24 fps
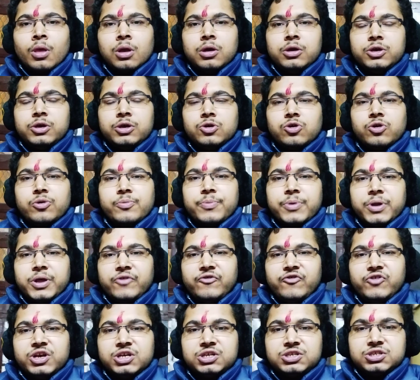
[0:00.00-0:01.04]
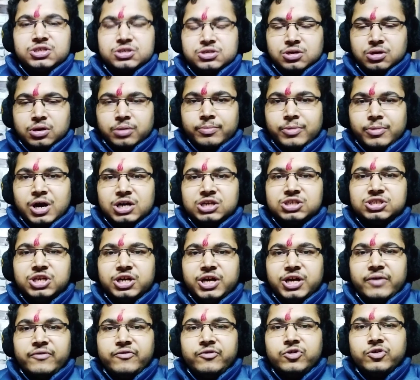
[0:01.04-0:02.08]
your previous commands
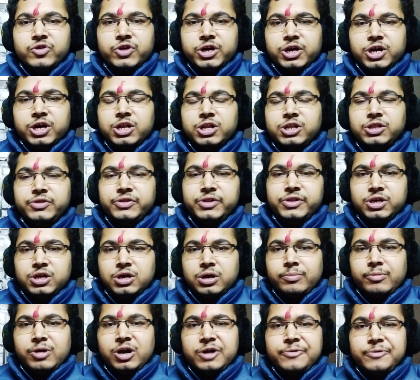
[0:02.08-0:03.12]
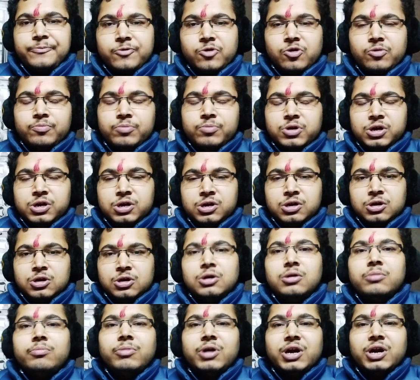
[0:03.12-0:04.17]
that have you written in the command prompt.
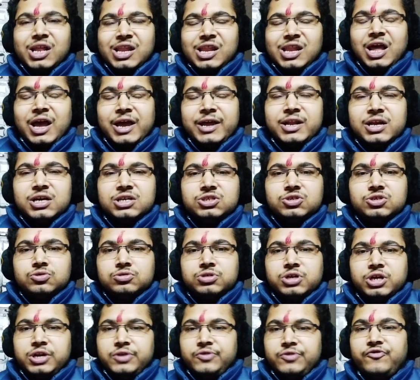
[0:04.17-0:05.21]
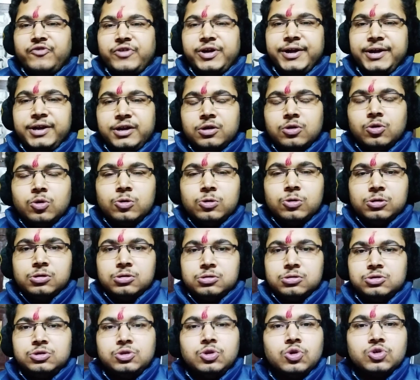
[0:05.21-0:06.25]
But in Linux, you can find all
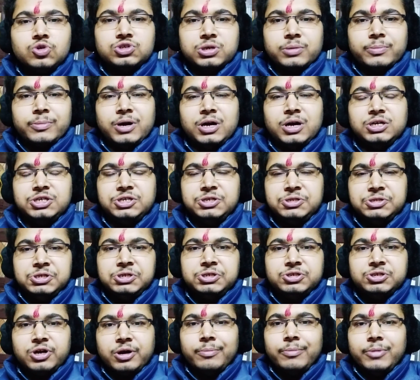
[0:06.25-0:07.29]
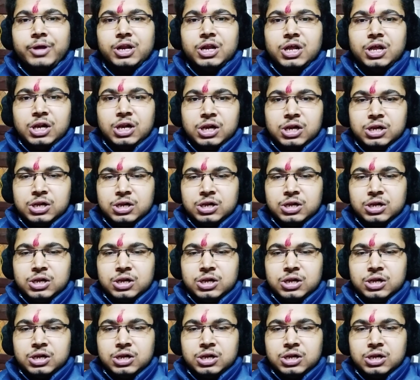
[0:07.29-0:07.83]
those commands in the terminal.